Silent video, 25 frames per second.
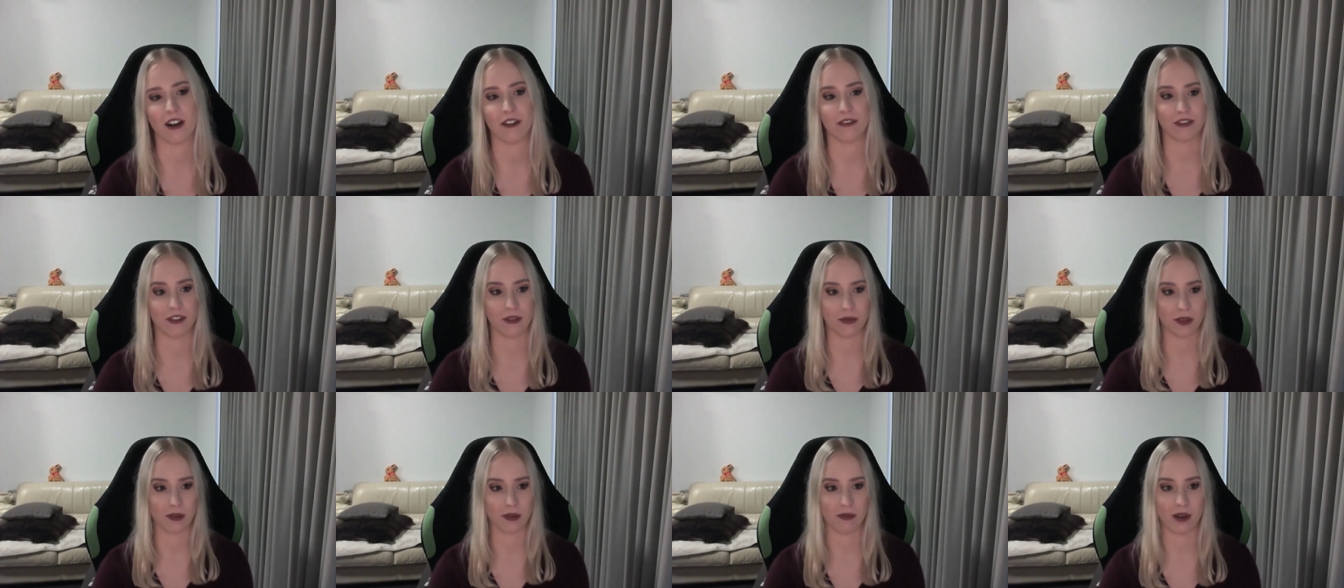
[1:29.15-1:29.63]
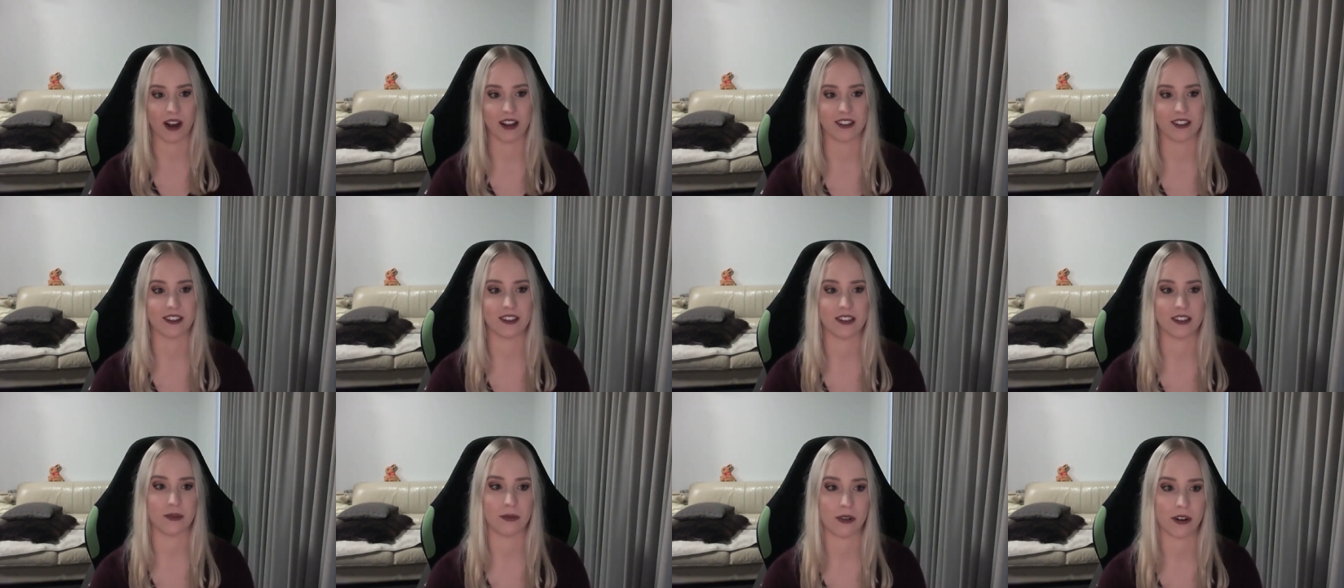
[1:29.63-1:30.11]
from the
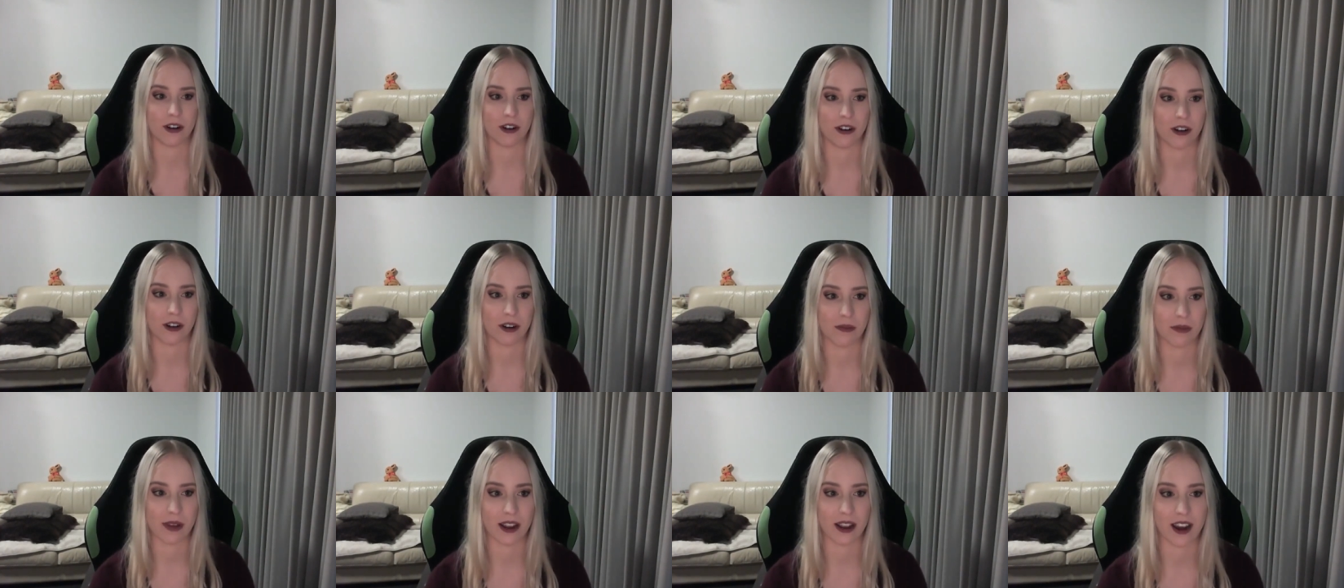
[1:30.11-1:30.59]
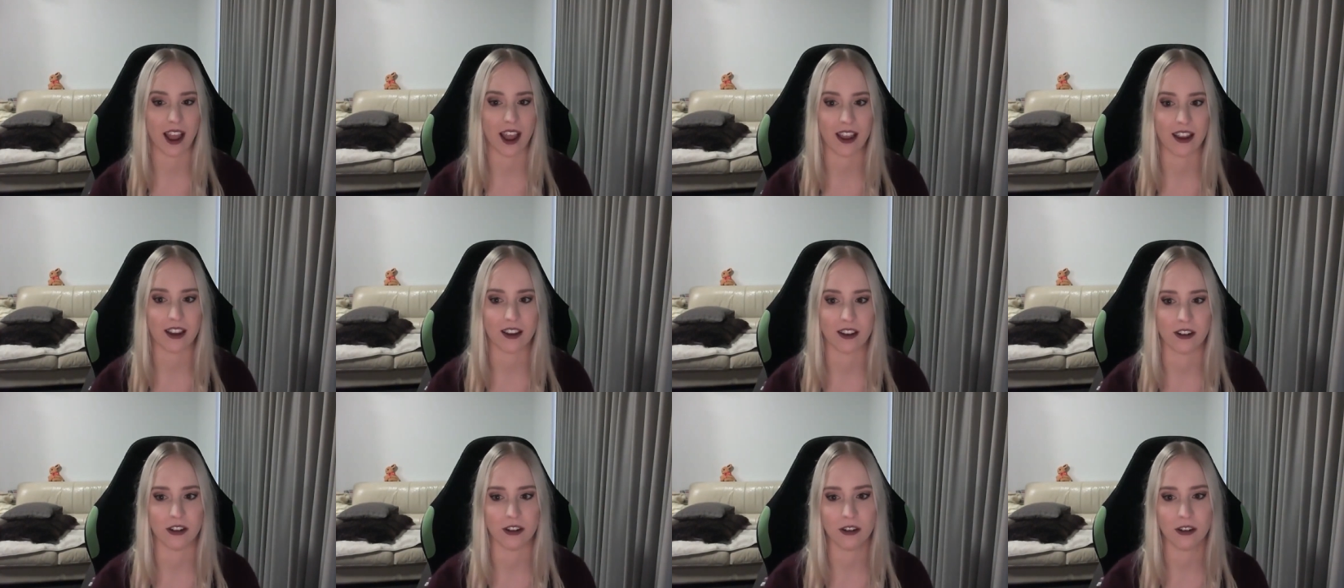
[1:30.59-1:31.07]
master's program at
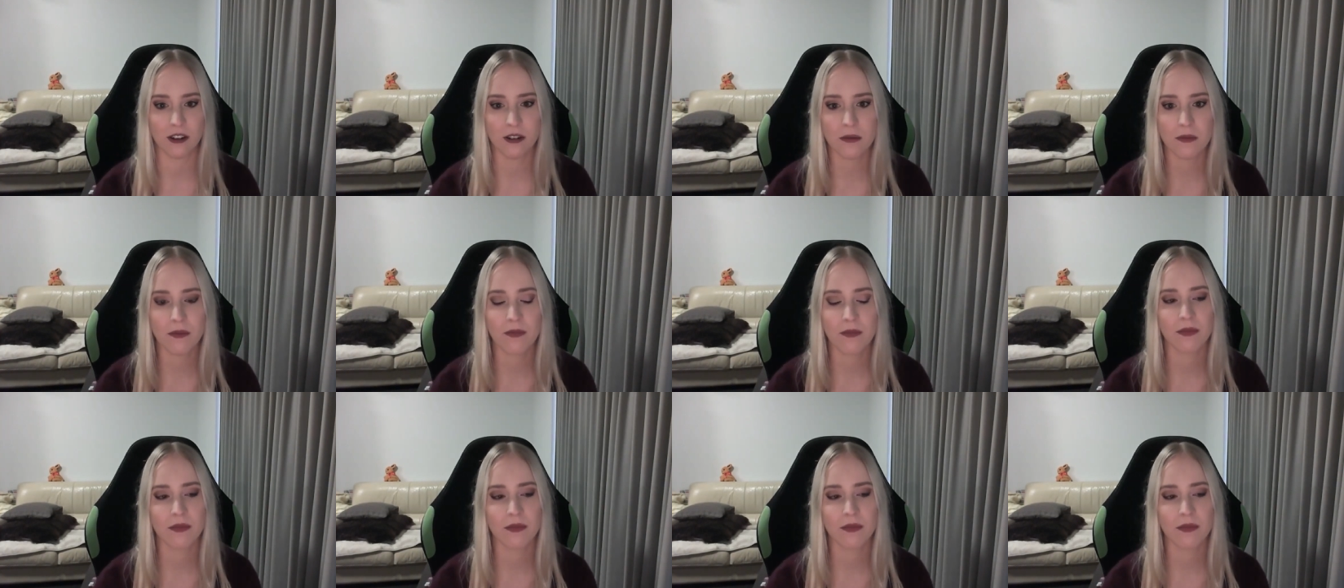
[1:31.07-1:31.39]
ANU,